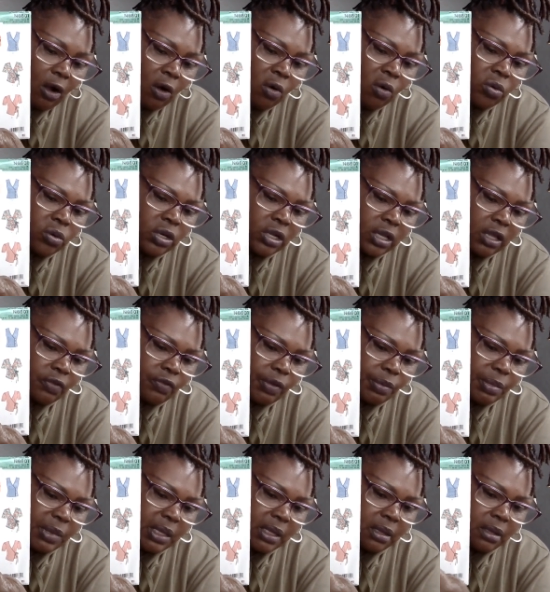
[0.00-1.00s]
of old looking
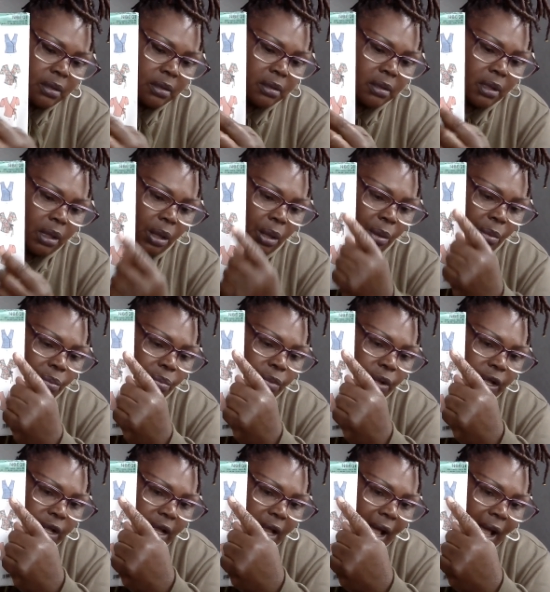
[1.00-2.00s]
for me,
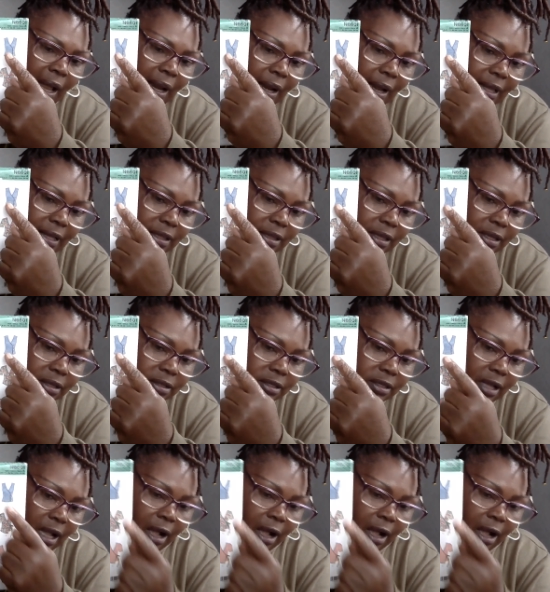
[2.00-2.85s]
but I like this